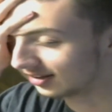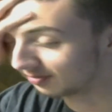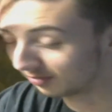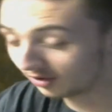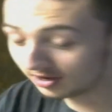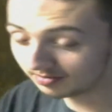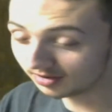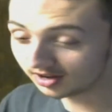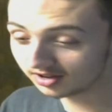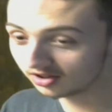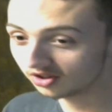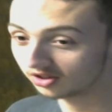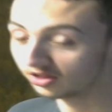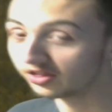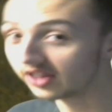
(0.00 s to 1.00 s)
Pretty
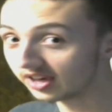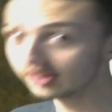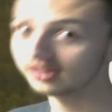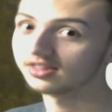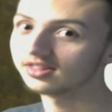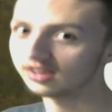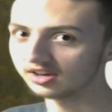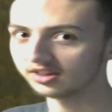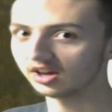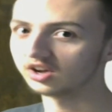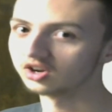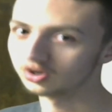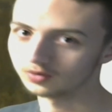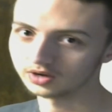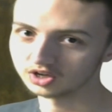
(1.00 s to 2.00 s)
much, this is how
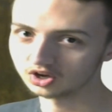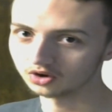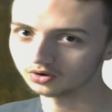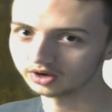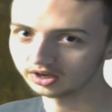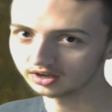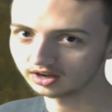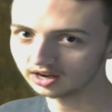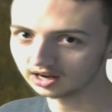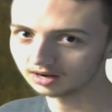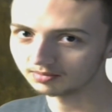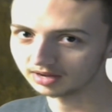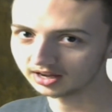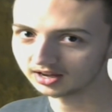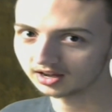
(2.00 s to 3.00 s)
you do a Yuri
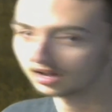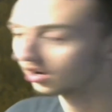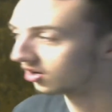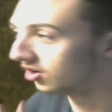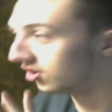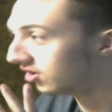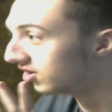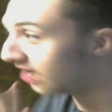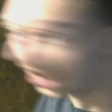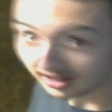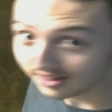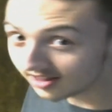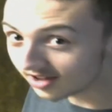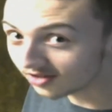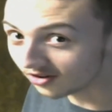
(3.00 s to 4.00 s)
anime.
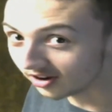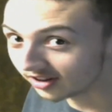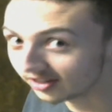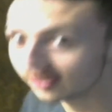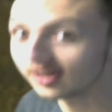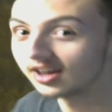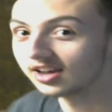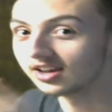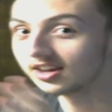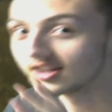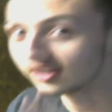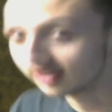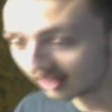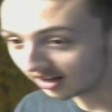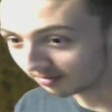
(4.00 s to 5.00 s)
Not Citrus.
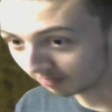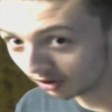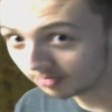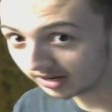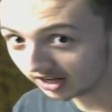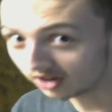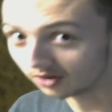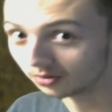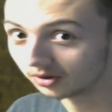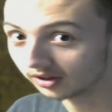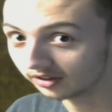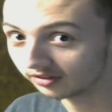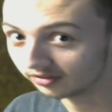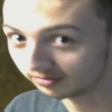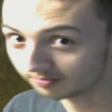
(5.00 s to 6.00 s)
Bloom into You.
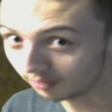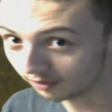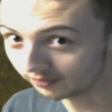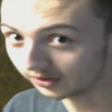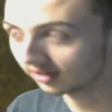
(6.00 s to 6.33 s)
Perfect.